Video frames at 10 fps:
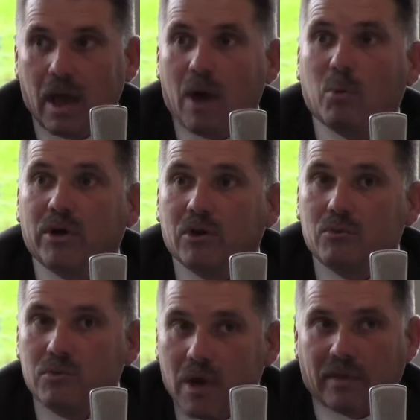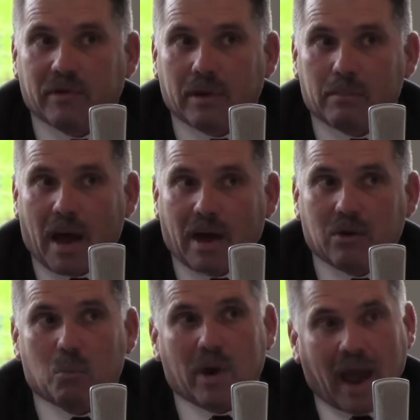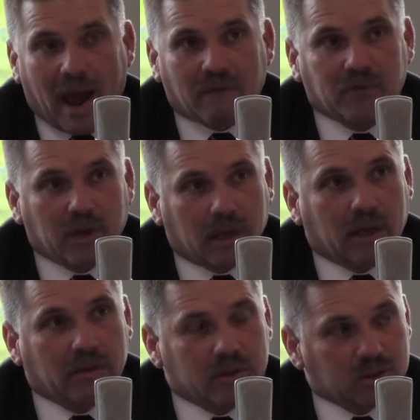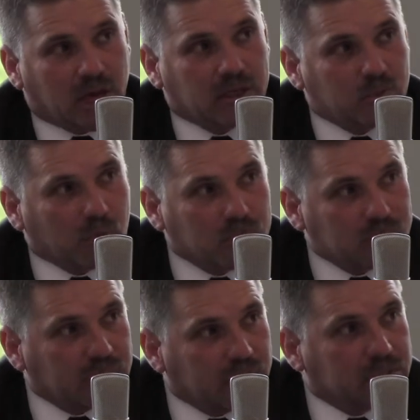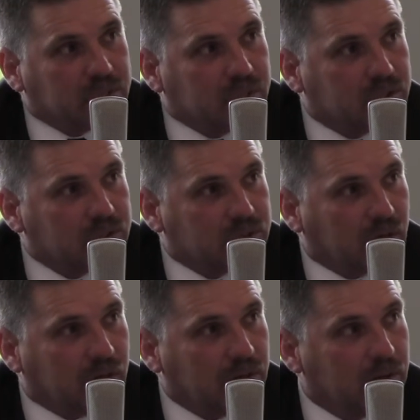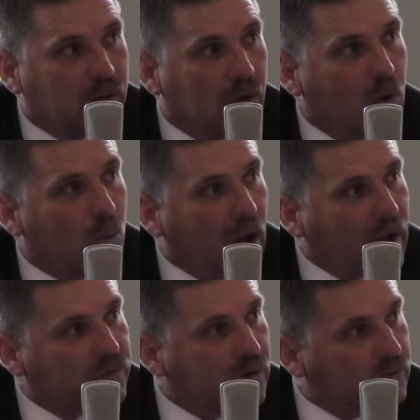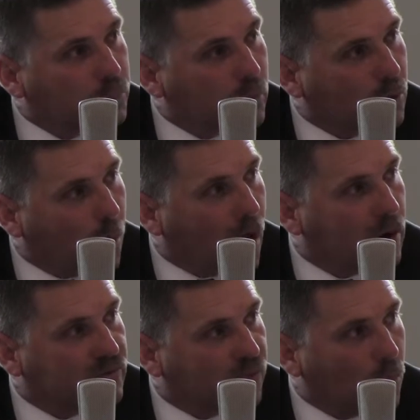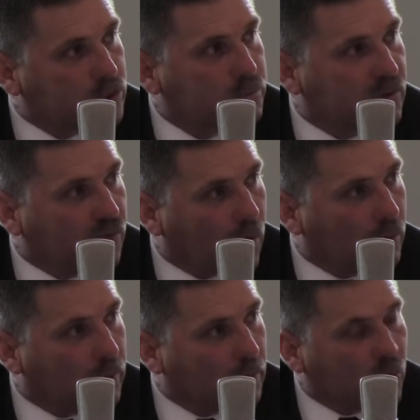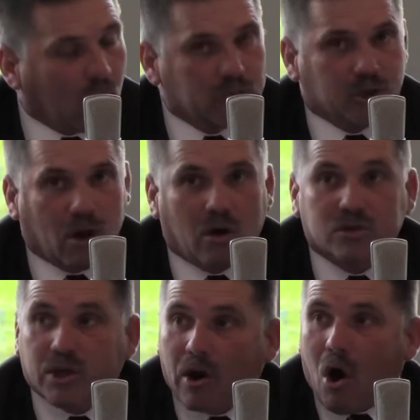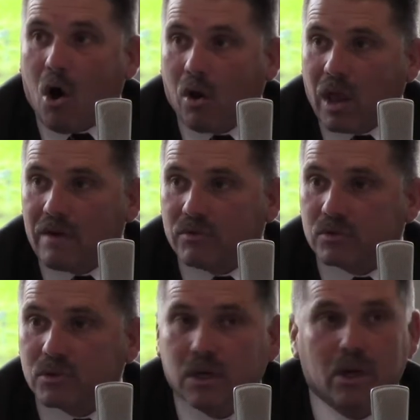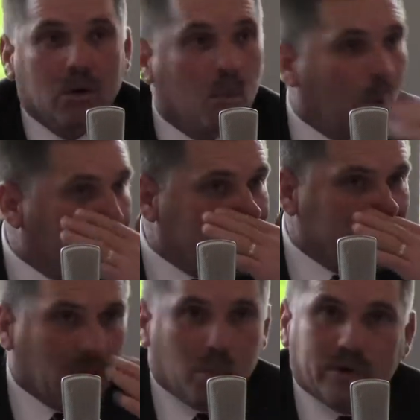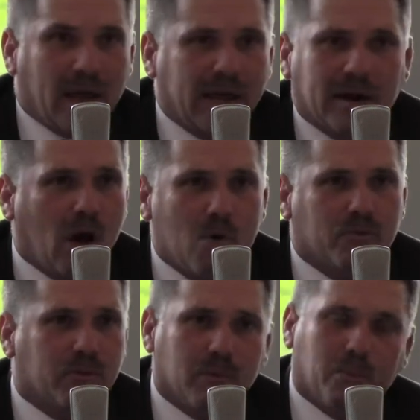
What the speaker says: And we do nothing about it. We have to end the sanctuary cities in this state. We have to require enforcement of our immigration laws at all levels. We take an oath,